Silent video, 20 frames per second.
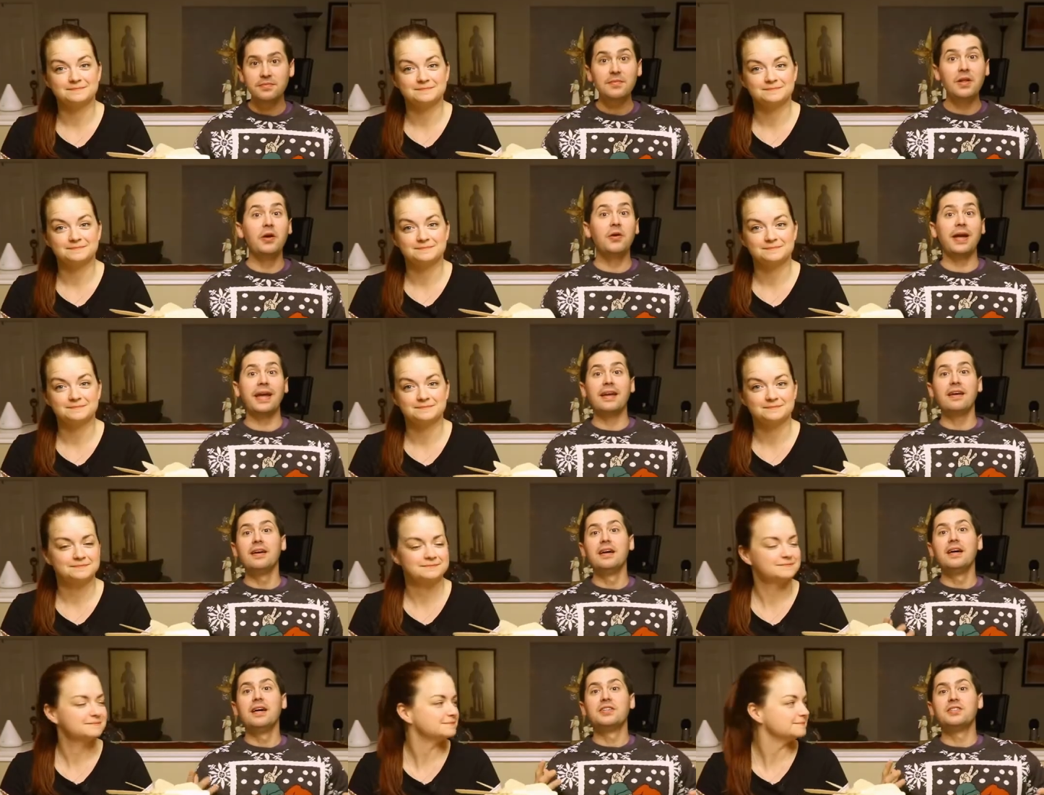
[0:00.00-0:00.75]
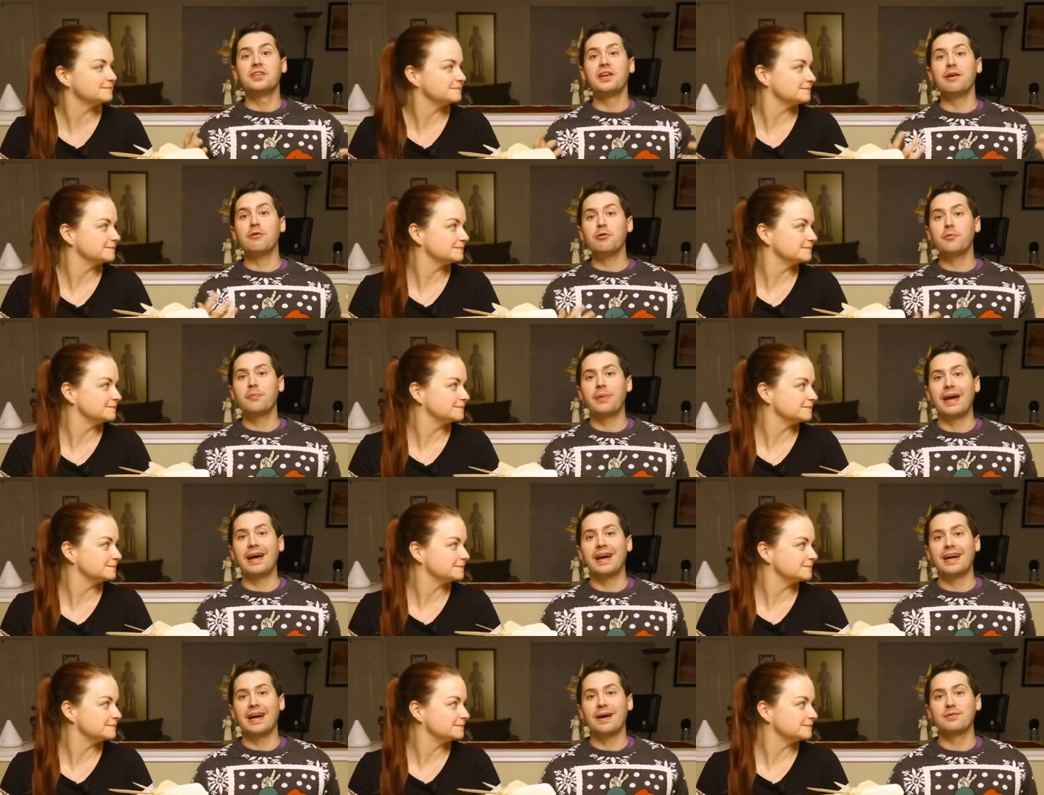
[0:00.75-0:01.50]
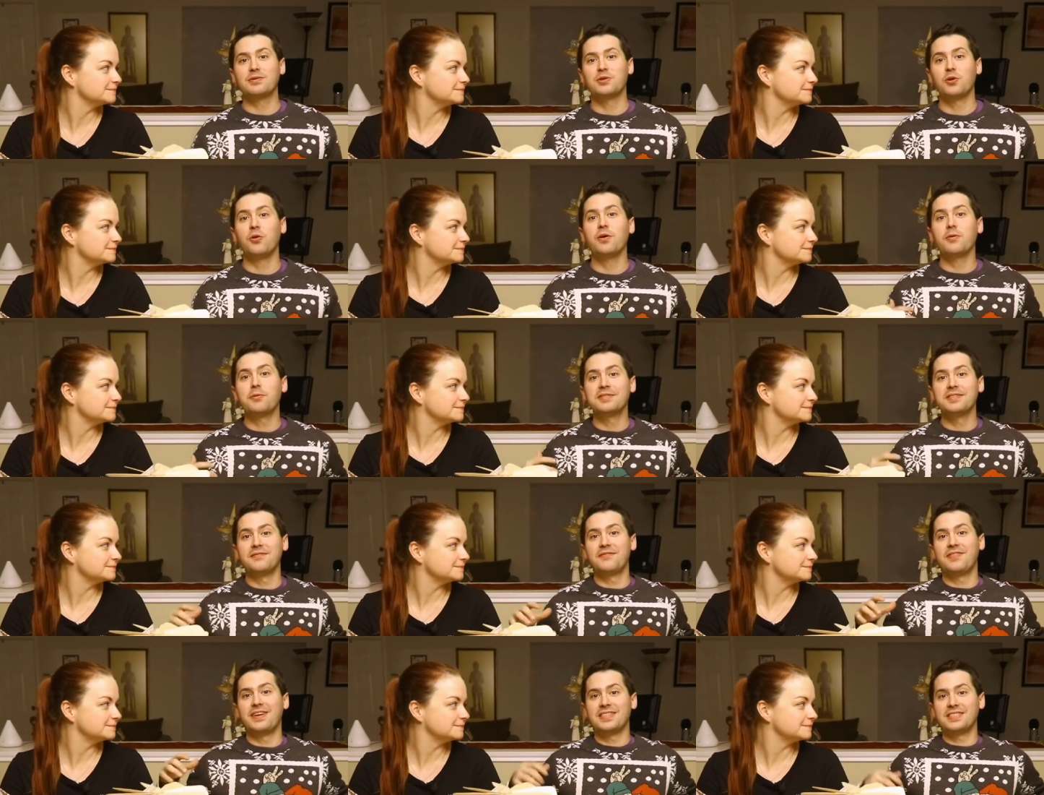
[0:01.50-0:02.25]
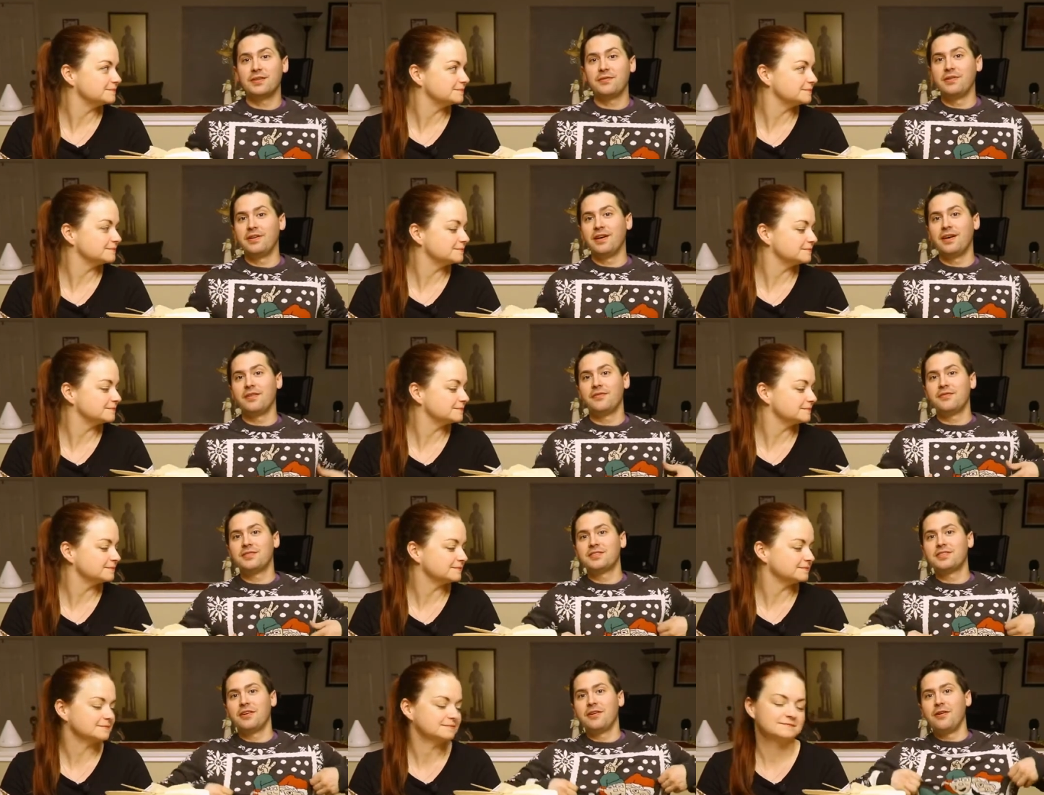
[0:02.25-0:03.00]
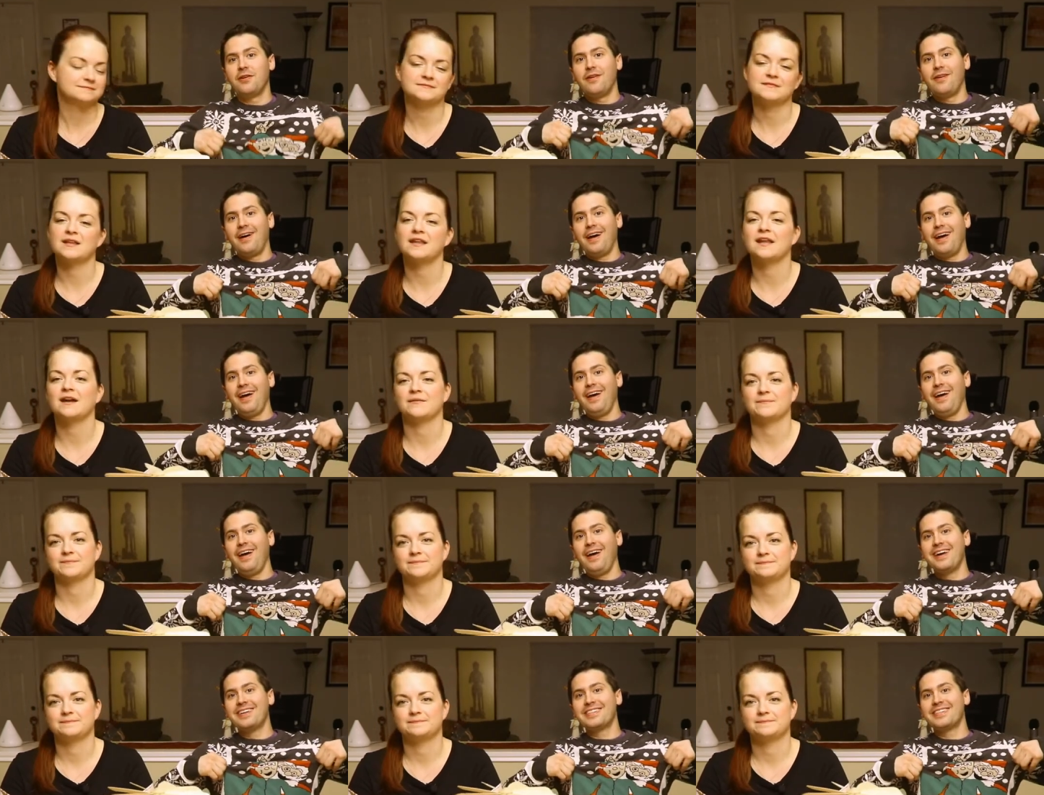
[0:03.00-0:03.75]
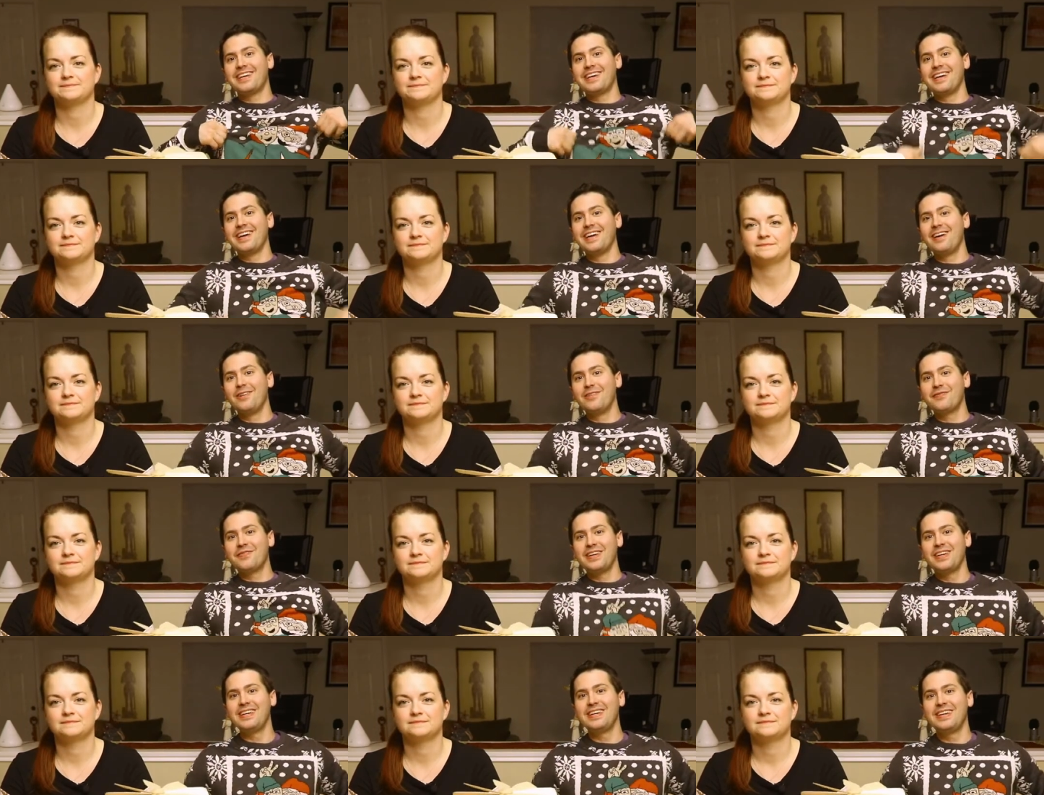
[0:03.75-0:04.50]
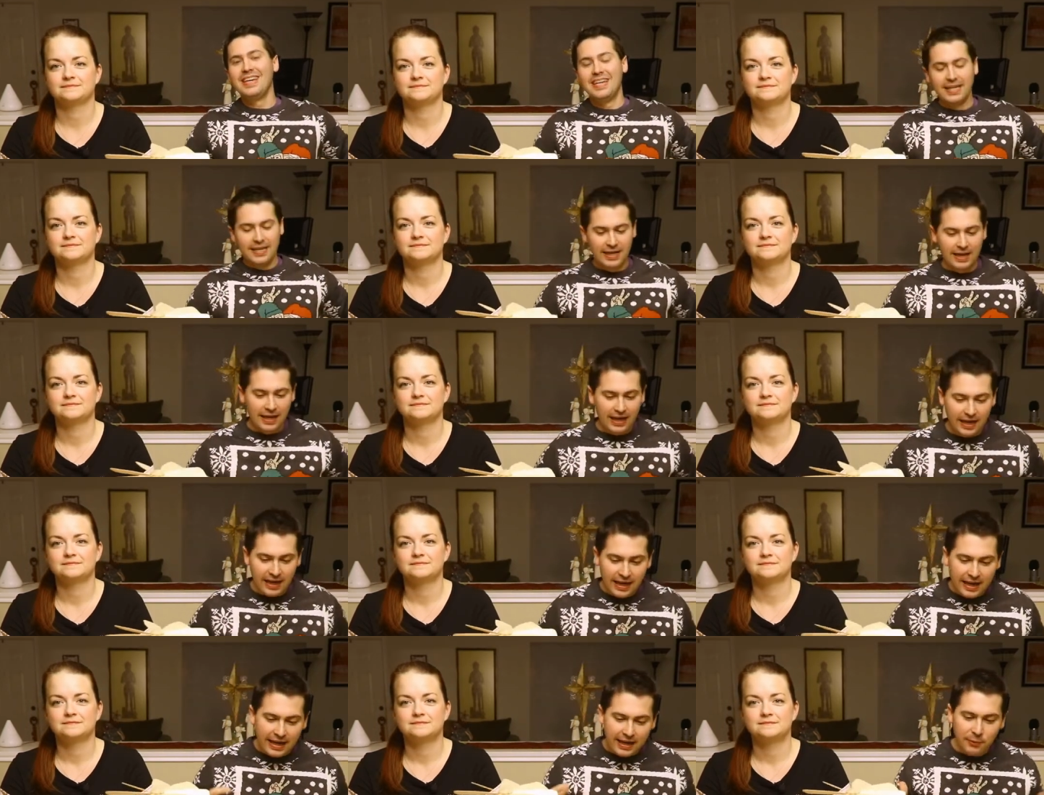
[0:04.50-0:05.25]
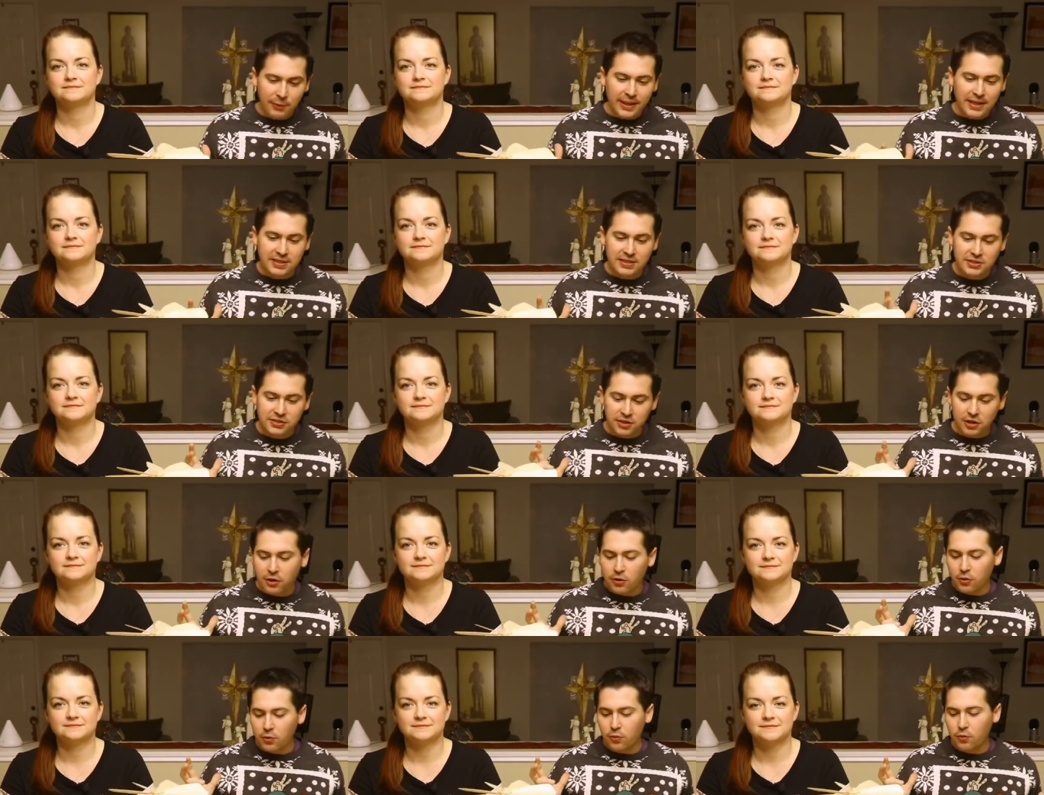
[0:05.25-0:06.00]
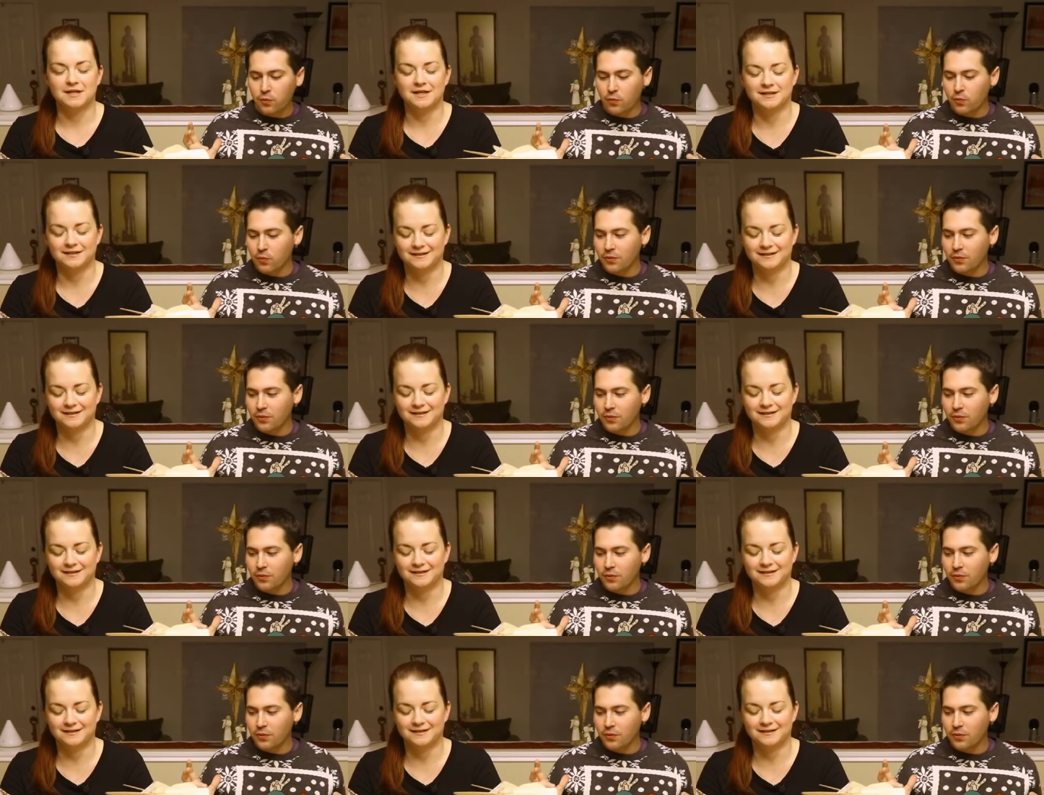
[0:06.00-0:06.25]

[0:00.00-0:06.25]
Speaker 1: Okay, so now we're back. I was told I wasn't festive enough, so no. ah, hashtag Elfie. Uh, anyway, so